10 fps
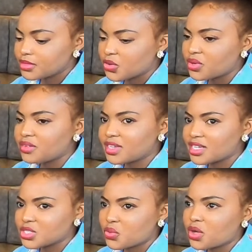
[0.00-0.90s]
grieving
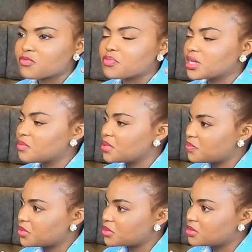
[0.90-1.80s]
has a way of bringing
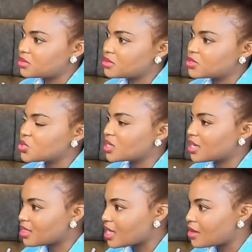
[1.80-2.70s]
people
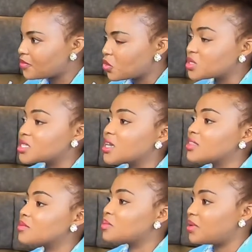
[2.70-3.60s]
together or
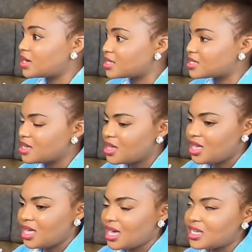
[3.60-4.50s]
tear them apart.
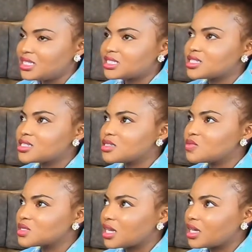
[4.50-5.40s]
And it just
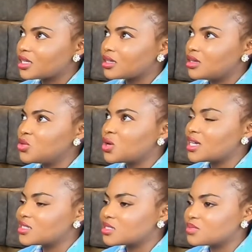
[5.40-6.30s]
seems like your
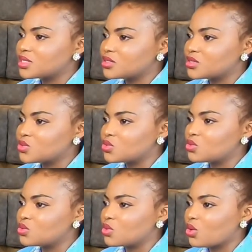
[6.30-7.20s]
husband,
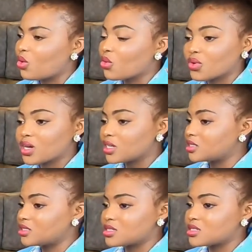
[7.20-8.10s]
who
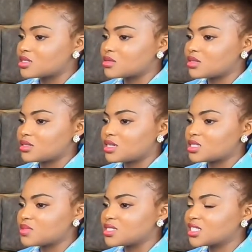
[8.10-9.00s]
already
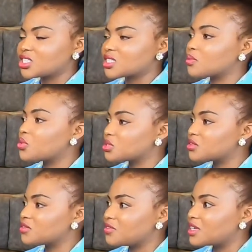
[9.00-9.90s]
has been such a
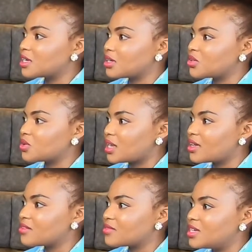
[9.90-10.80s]
supportive figure in your
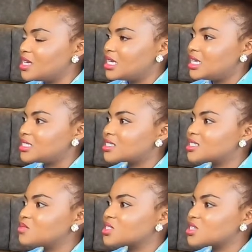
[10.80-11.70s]
life, it
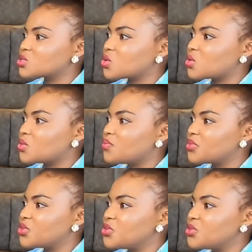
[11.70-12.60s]
just seems as though
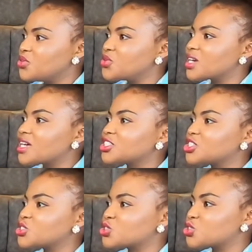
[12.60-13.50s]
you guys
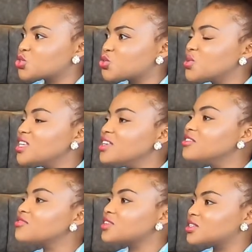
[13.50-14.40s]
just drew
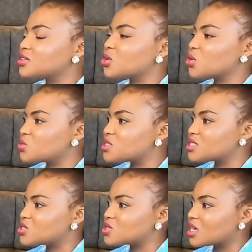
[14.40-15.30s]
even
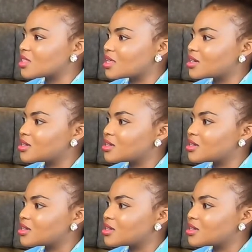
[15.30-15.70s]
closer together.